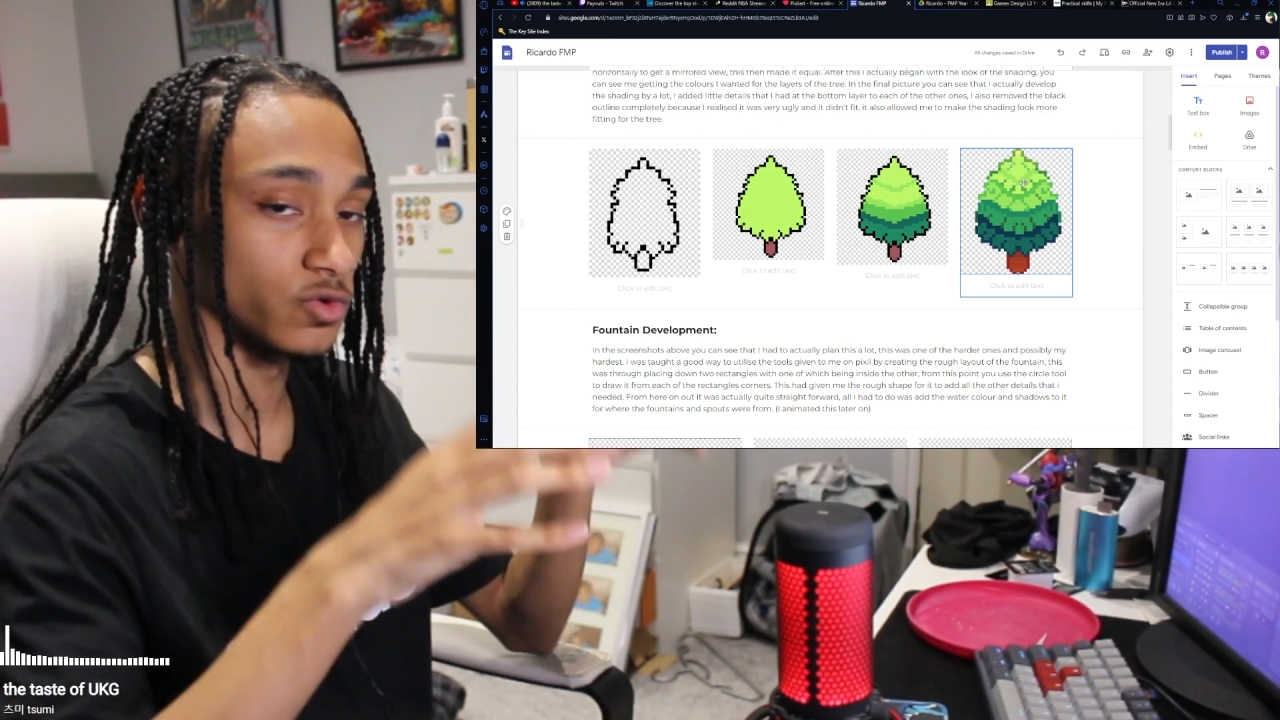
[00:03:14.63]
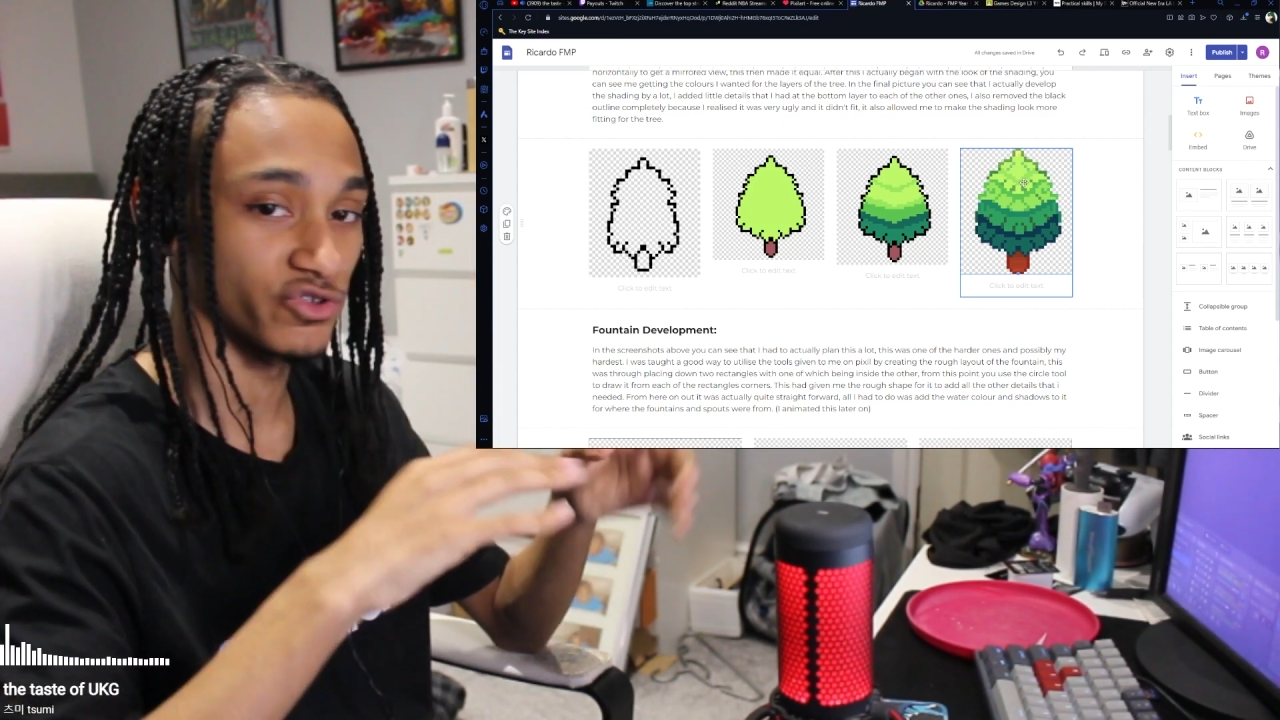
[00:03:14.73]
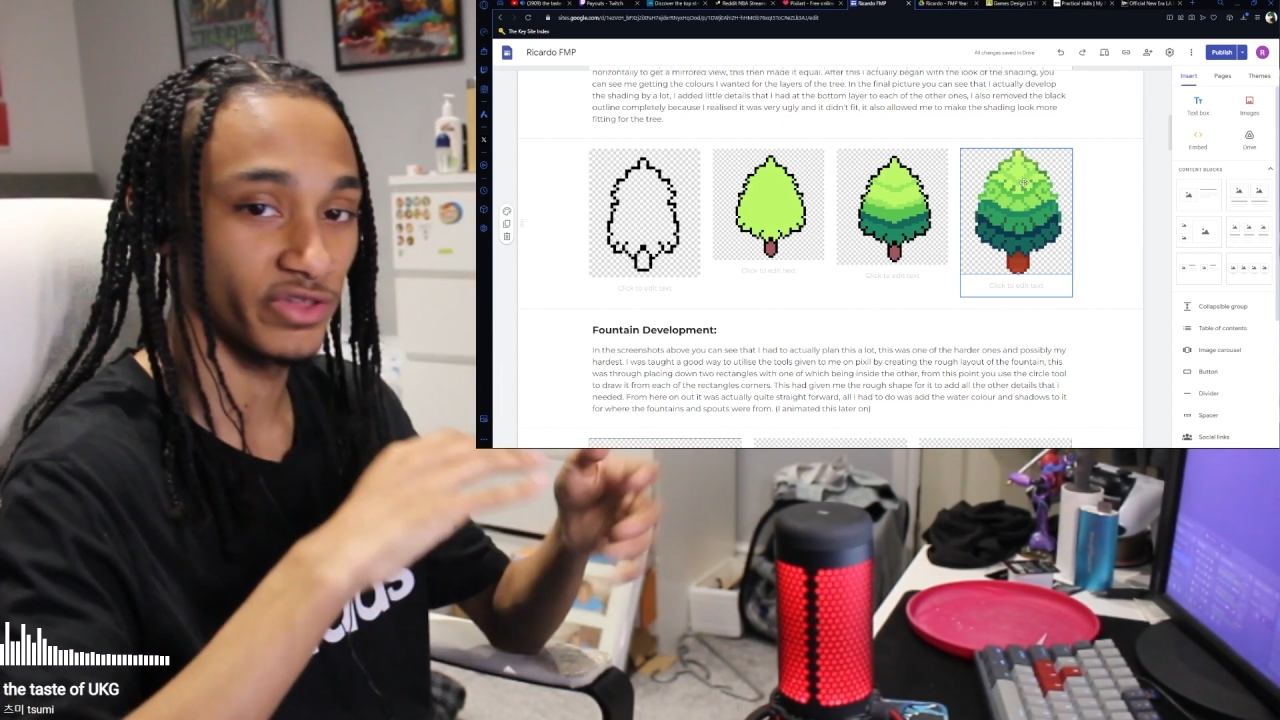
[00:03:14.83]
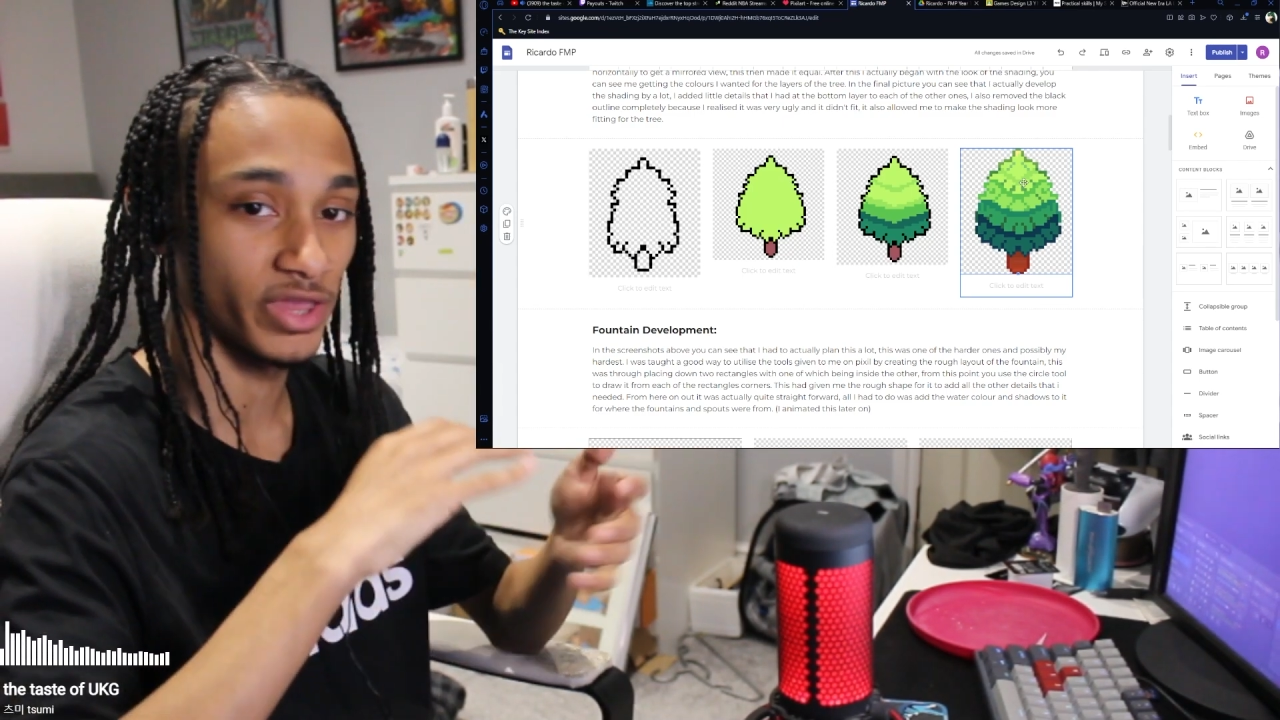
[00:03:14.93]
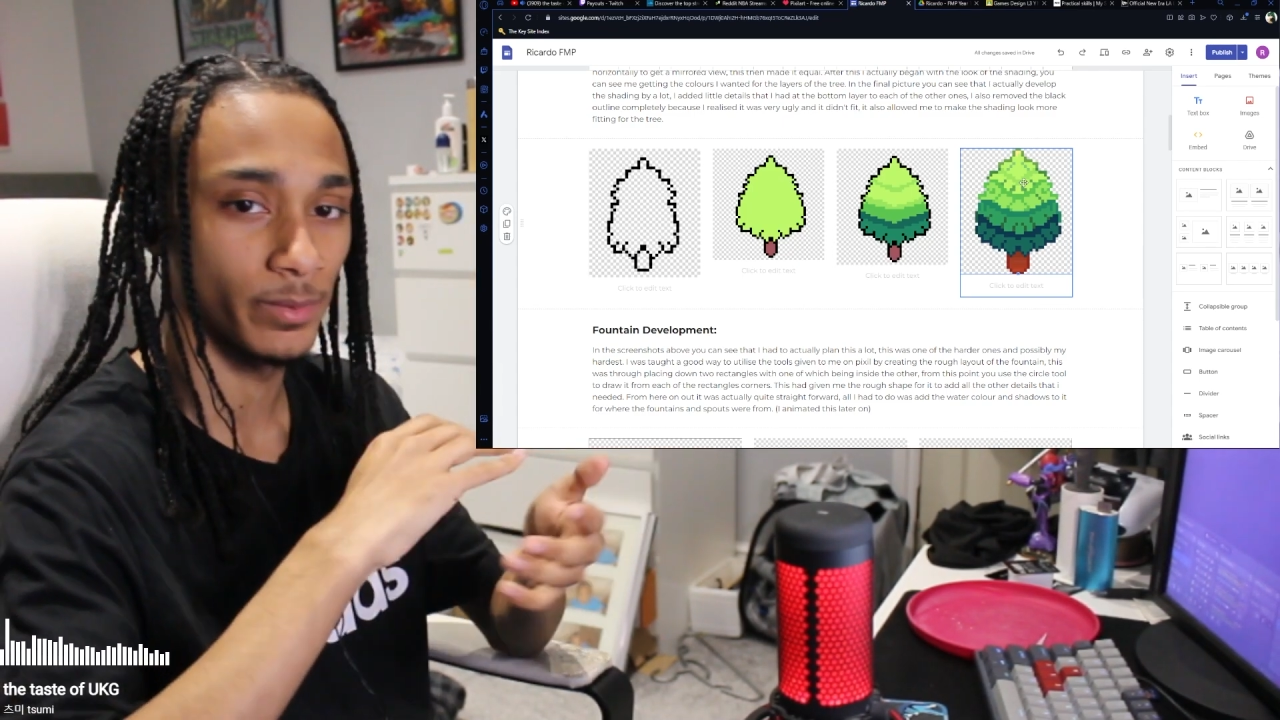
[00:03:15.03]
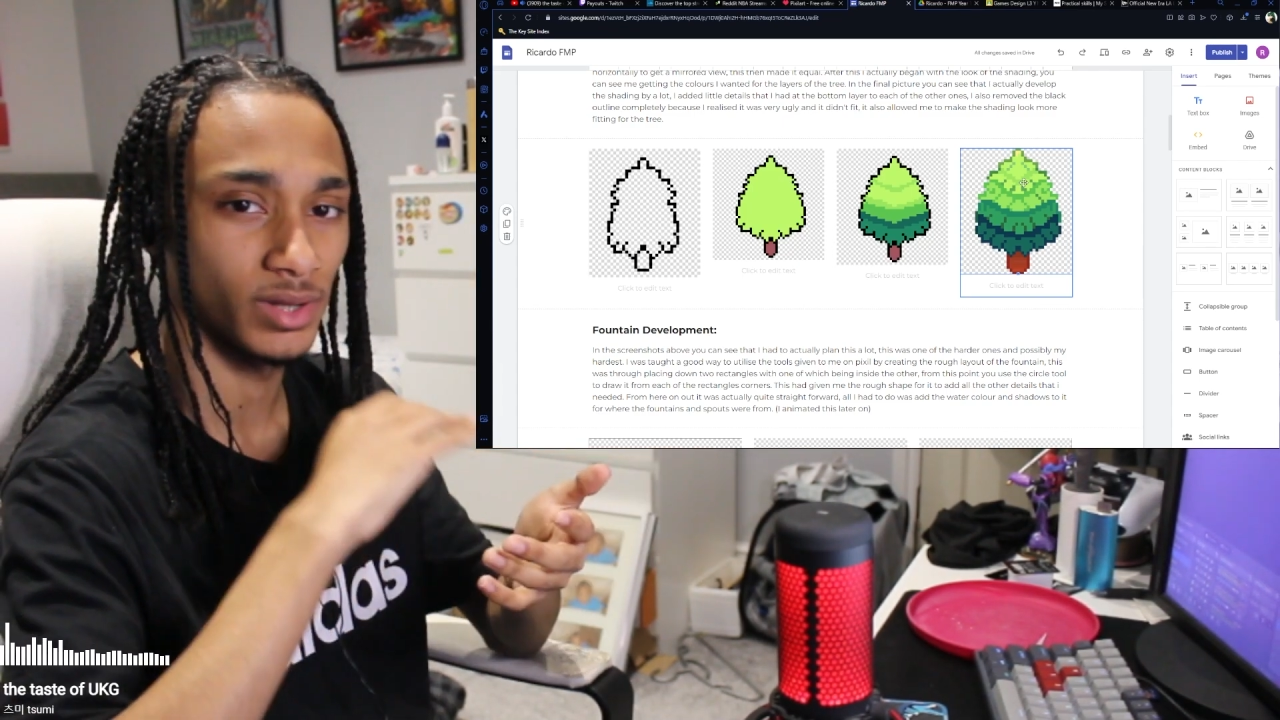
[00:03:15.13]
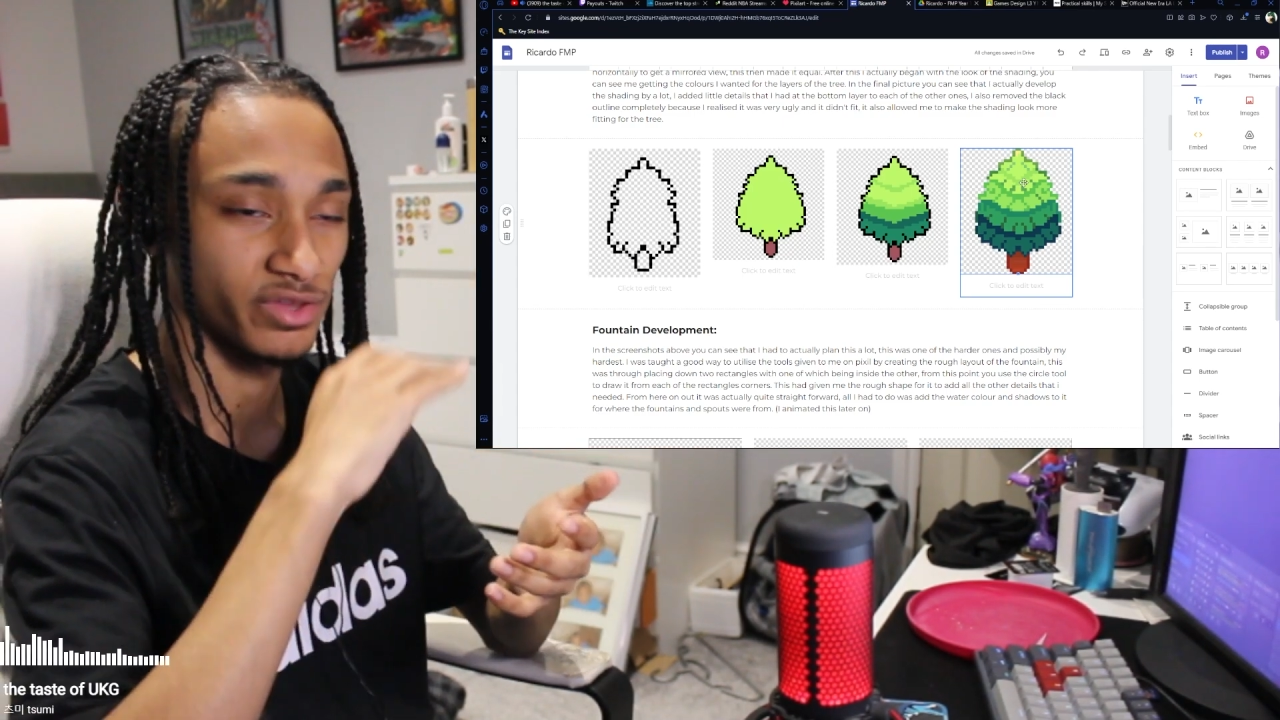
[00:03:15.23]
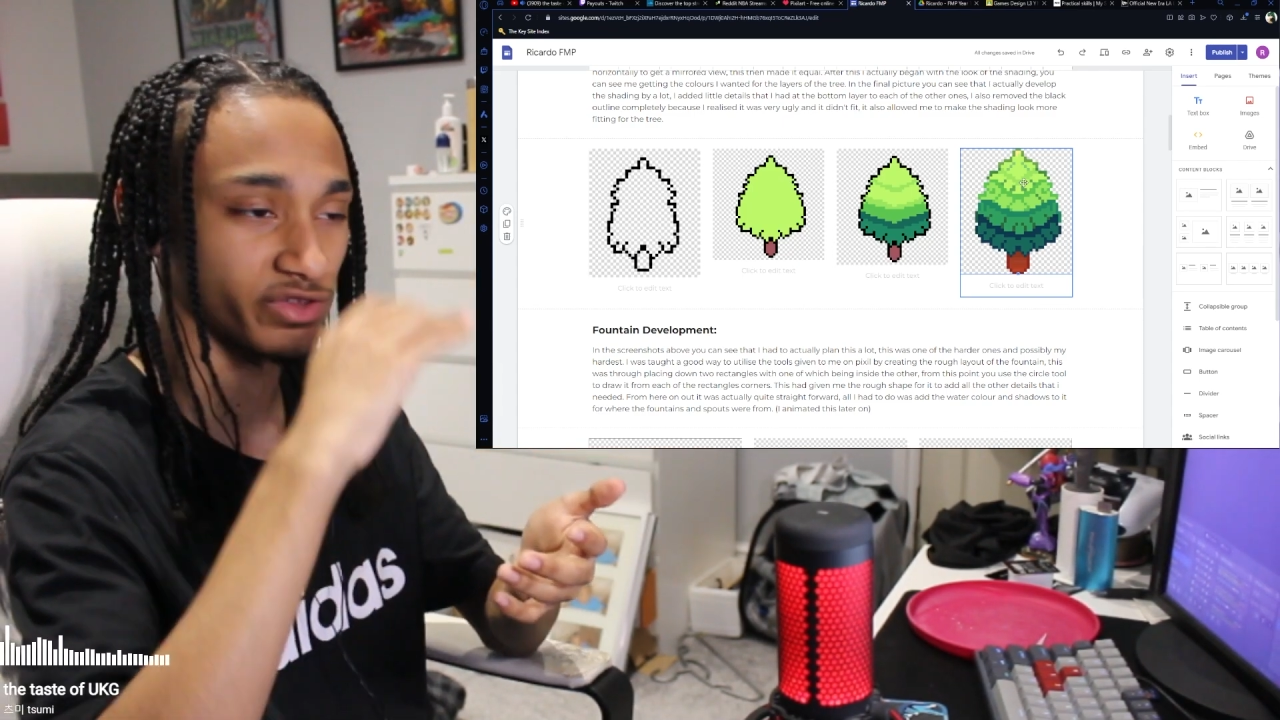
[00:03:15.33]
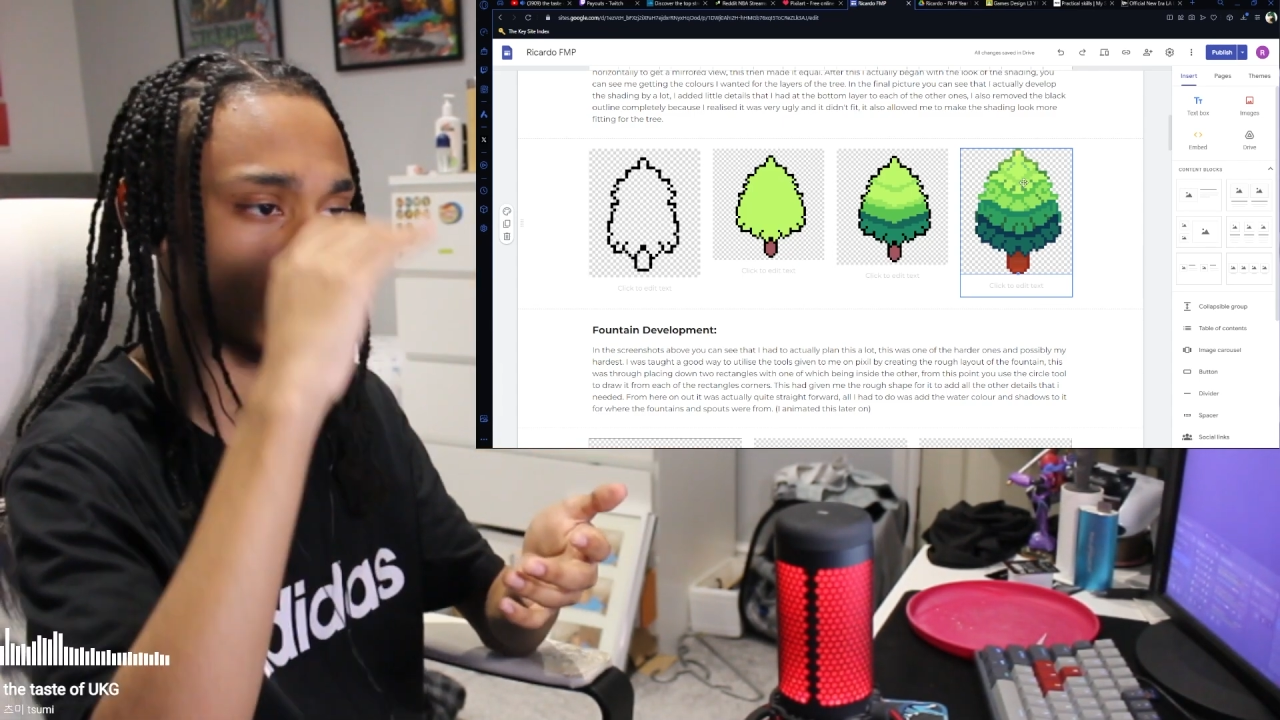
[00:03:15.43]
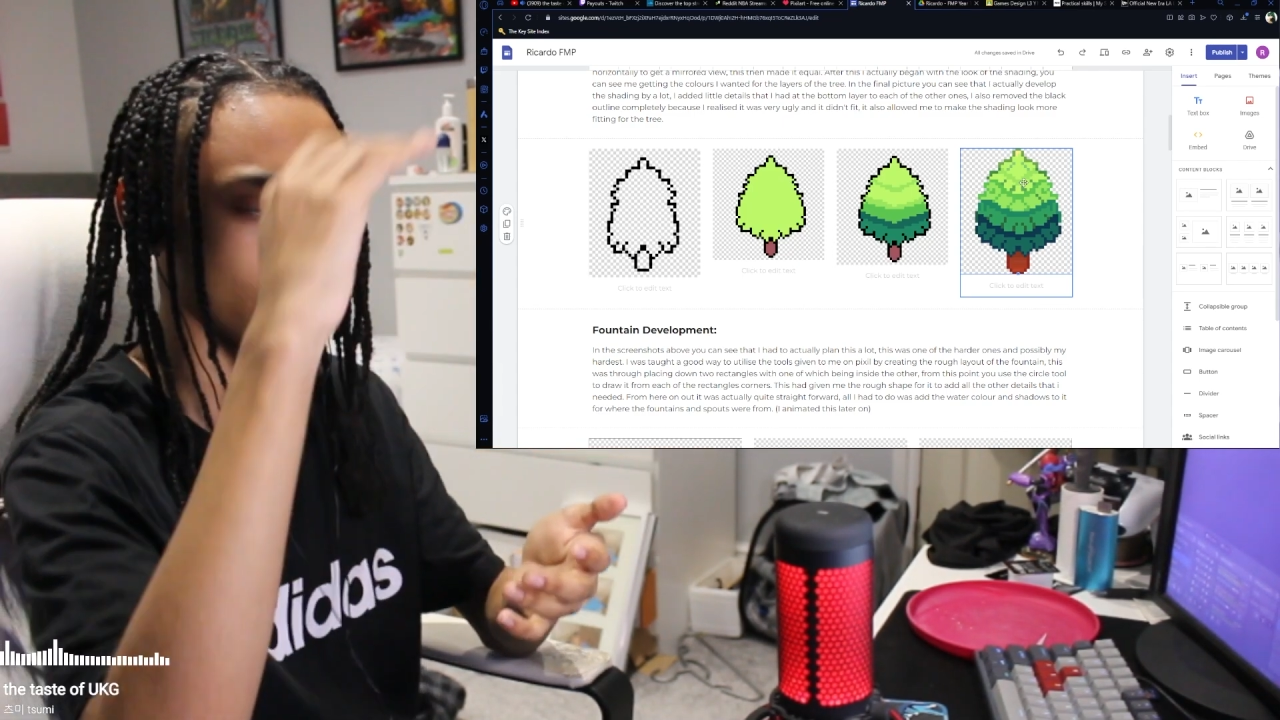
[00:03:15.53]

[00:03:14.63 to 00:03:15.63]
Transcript: not just keeping it the same